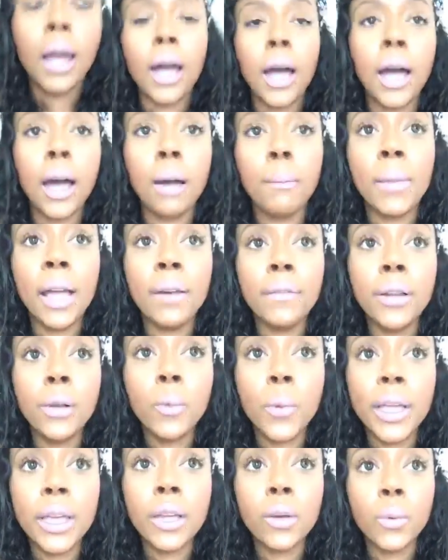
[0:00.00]
Um, every
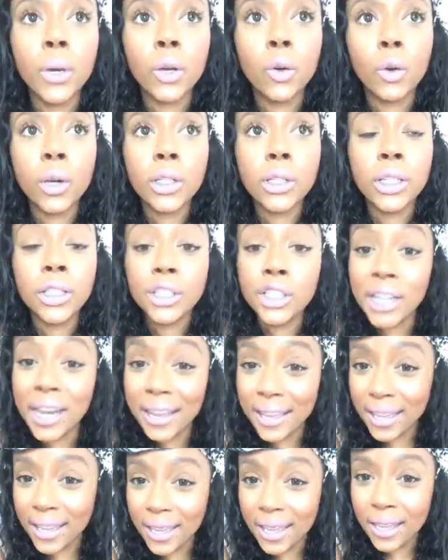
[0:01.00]
week, we're going to
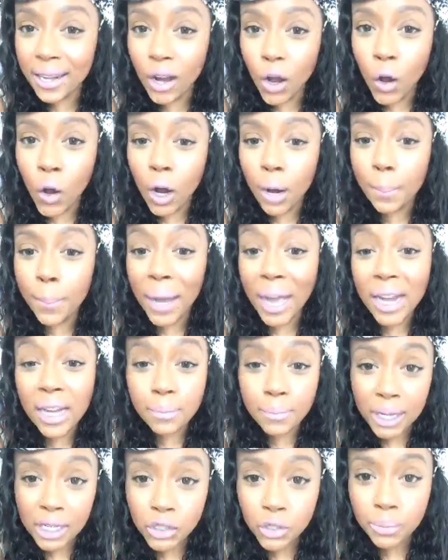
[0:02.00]
check in our body
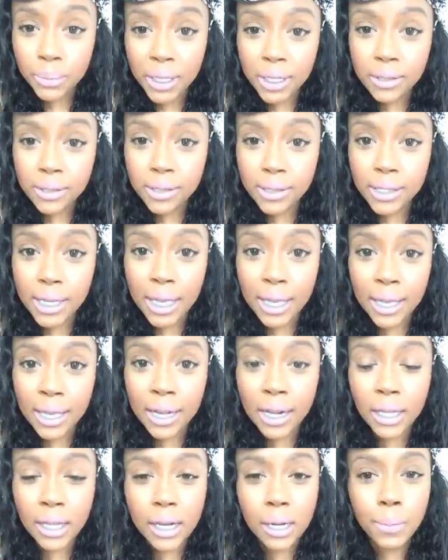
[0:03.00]
measurements,
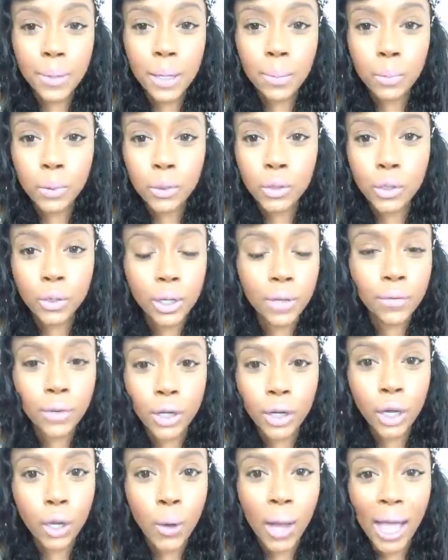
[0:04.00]
and a lot of people don't
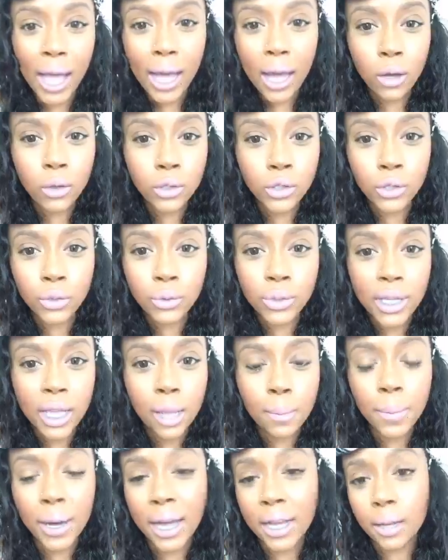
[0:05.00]
even know how to
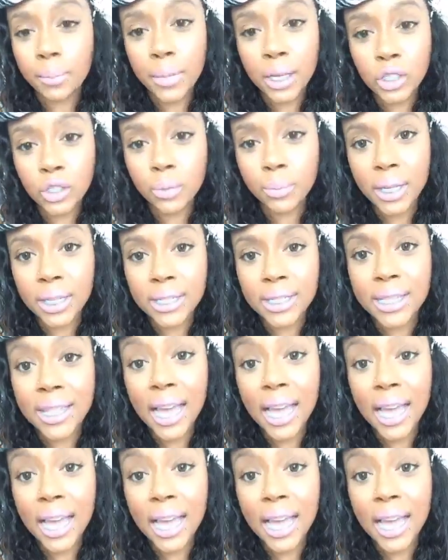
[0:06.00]
take body measurements.